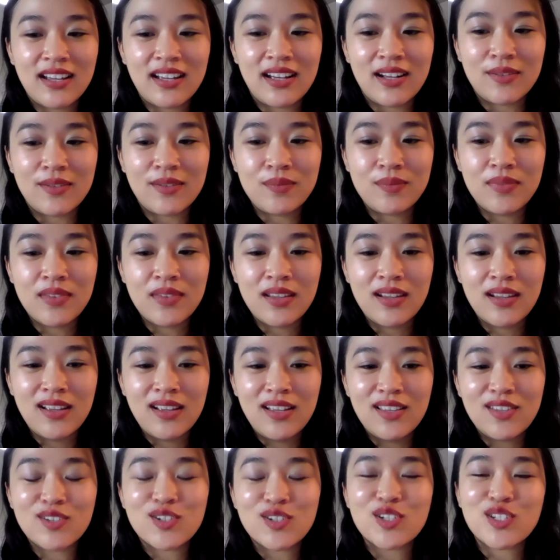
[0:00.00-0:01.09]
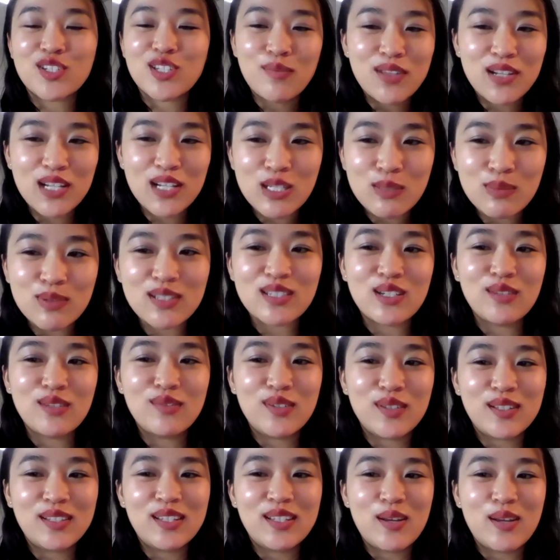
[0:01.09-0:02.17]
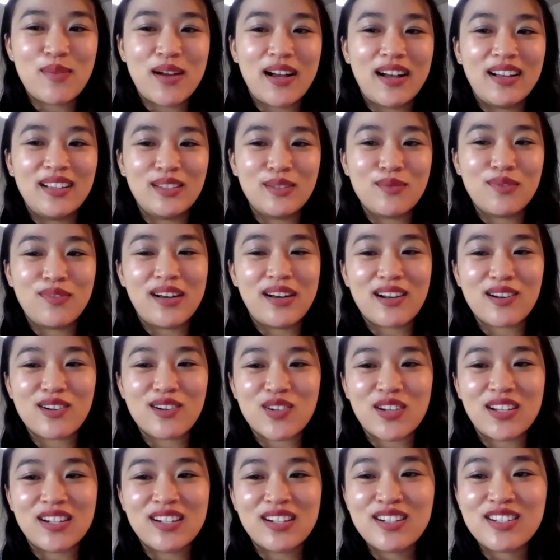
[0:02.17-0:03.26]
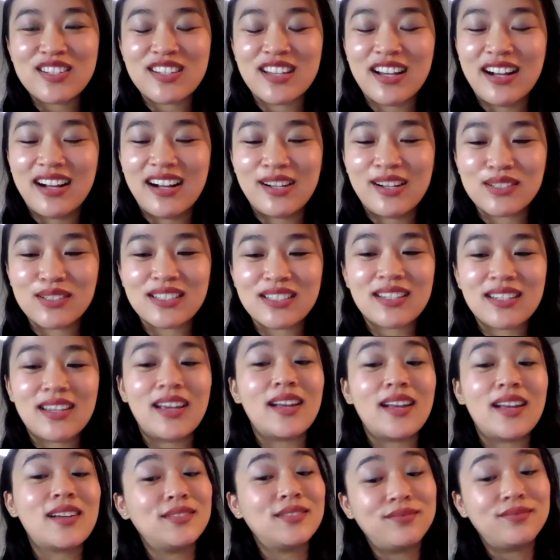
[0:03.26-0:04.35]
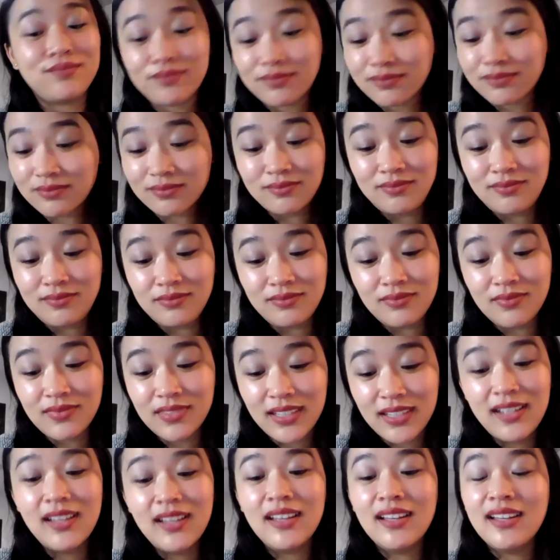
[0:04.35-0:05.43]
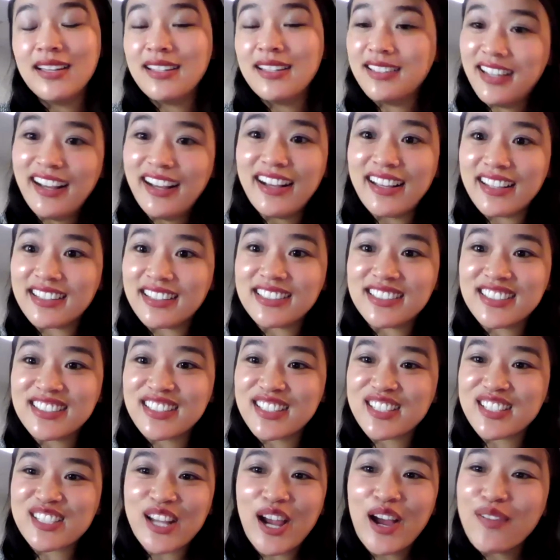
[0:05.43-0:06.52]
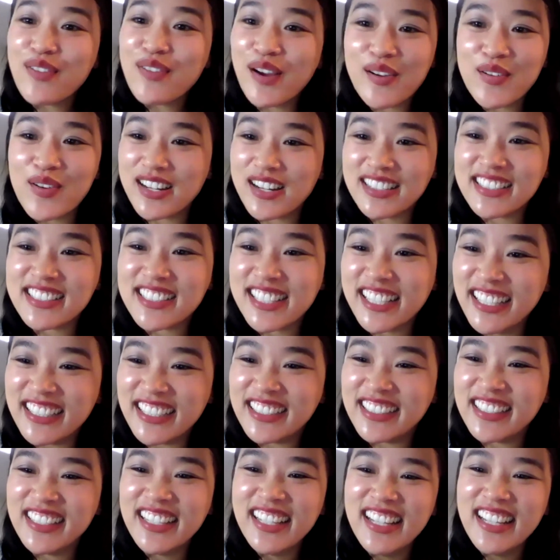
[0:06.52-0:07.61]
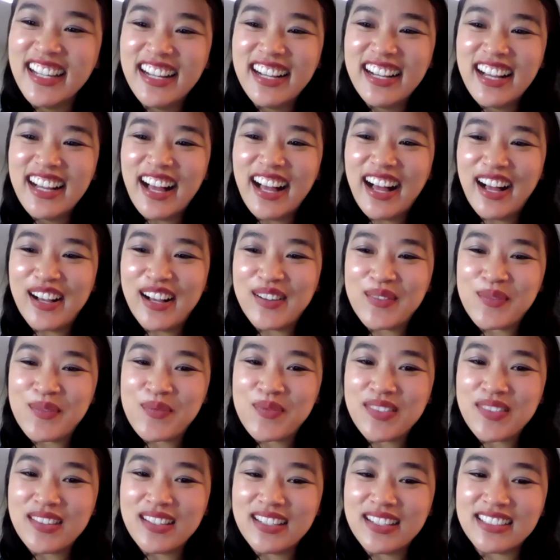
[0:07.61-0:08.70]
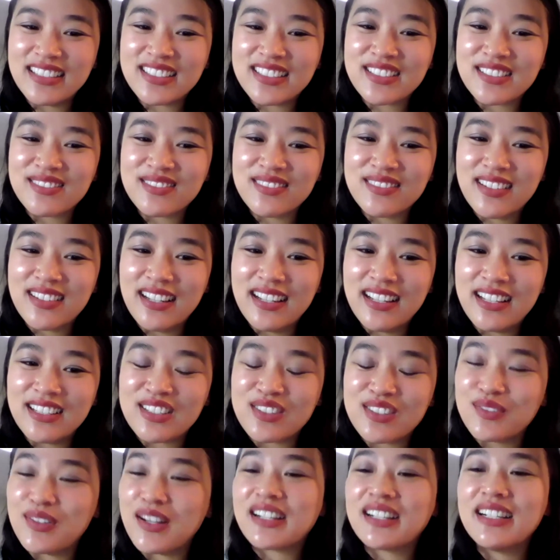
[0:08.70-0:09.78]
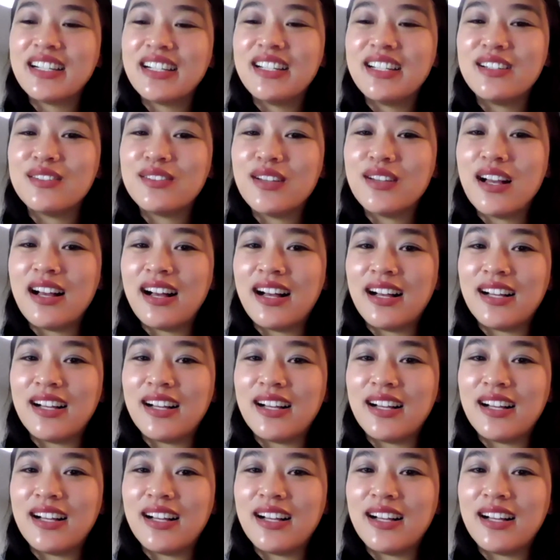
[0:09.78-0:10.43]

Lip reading: there's just something specifically about lymphatic drainage that I was like, yeah, this is the stuff I want to do. Um, it's it's very